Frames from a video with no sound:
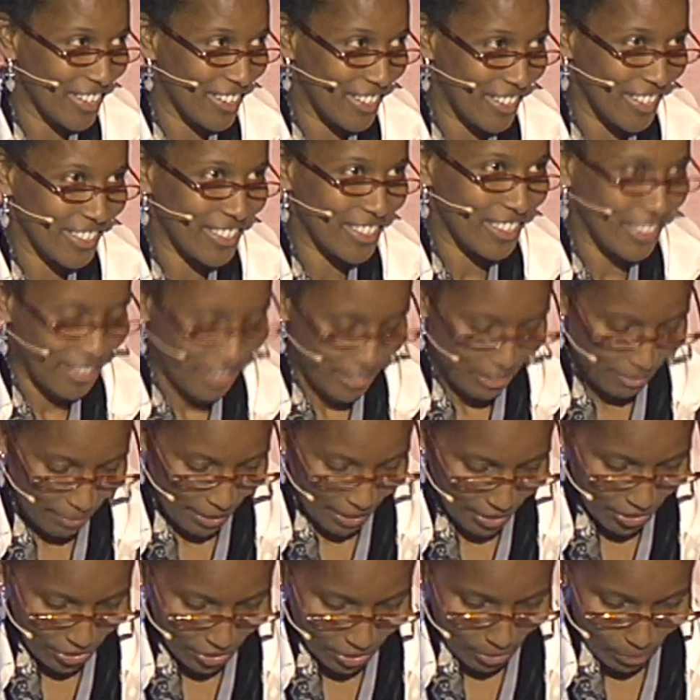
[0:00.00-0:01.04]

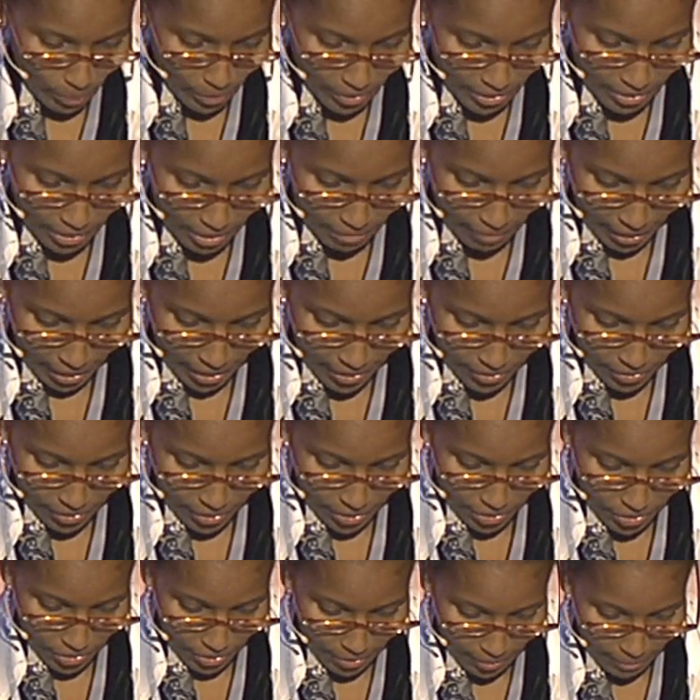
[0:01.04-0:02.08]
Dissatisfaction with
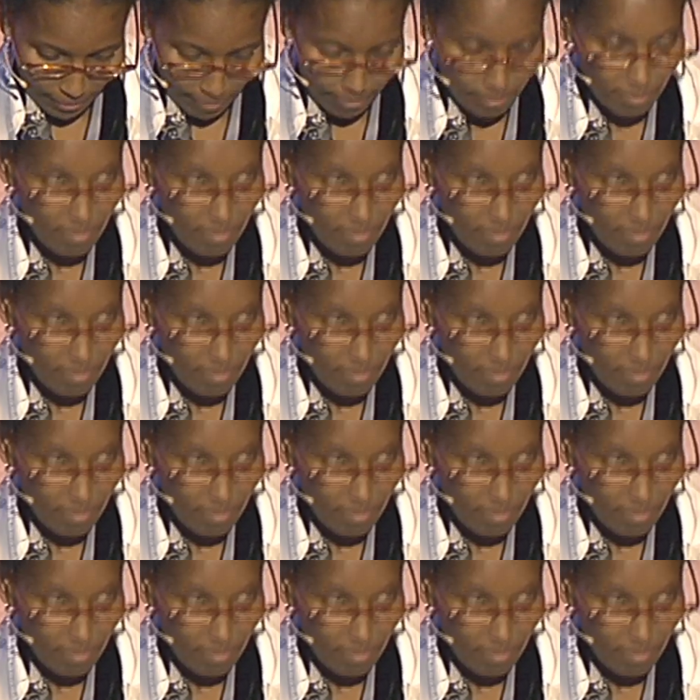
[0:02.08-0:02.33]
civilization.